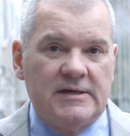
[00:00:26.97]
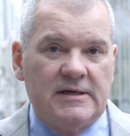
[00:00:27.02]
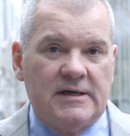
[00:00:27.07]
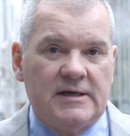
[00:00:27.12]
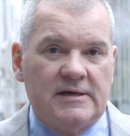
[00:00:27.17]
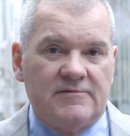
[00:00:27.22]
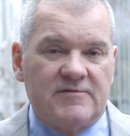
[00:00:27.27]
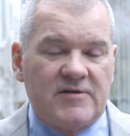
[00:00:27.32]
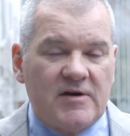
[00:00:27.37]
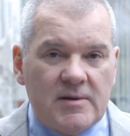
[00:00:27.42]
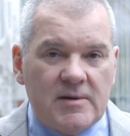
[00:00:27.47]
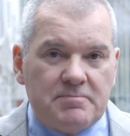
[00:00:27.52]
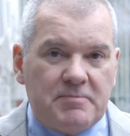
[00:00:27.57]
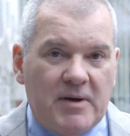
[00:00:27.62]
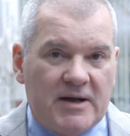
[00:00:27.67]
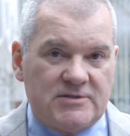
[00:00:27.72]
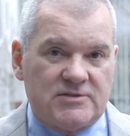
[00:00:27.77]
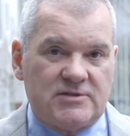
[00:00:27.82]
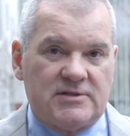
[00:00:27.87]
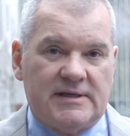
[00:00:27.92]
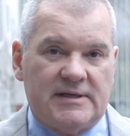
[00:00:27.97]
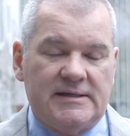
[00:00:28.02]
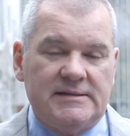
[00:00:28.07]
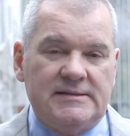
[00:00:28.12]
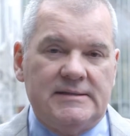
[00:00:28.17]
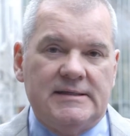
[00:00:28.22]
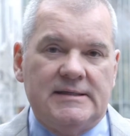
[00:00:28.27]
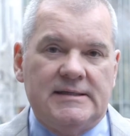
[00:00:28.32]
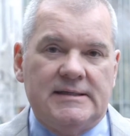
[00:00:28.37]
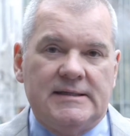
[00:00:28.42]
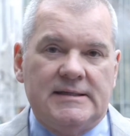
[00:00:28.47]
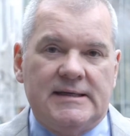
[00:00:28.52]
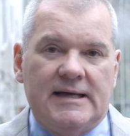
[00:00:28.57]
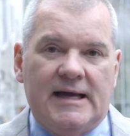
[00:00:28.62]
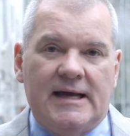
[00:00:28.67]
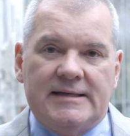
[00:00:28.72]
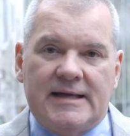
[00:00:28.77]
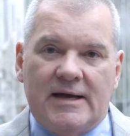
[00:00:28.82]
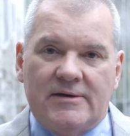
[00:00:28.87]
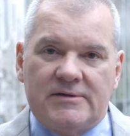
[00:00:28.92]
very bustling,
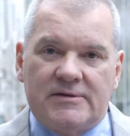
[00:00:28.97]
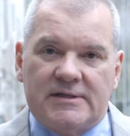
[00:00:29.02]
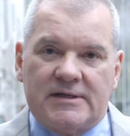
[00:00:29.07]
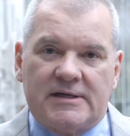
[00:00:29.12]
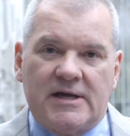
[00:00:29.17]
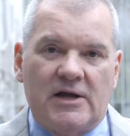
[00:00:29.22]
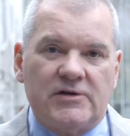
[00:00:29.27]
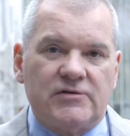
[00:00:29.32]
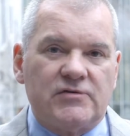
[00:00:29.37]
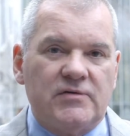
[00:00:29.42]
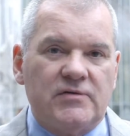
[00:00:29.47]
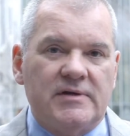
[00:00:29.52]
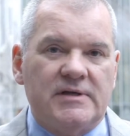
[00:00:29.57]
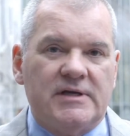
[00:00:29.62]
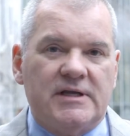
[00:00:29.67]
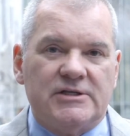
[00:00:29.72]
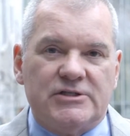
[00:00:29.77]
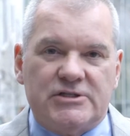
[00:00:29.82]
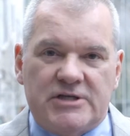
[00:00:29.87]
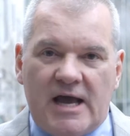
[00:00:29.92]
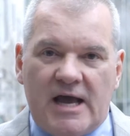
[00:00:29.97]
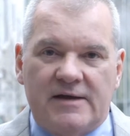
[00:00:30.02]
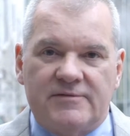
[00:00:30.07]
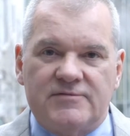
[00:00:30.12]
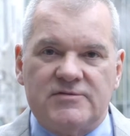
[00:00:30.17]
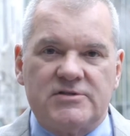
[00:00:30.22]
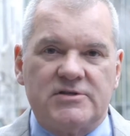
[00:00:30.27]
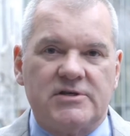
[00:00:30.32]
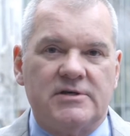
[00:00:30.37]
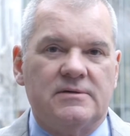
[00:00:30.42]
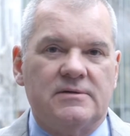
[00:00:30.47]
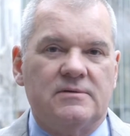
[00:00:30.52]
and out in the country in Izhevsk,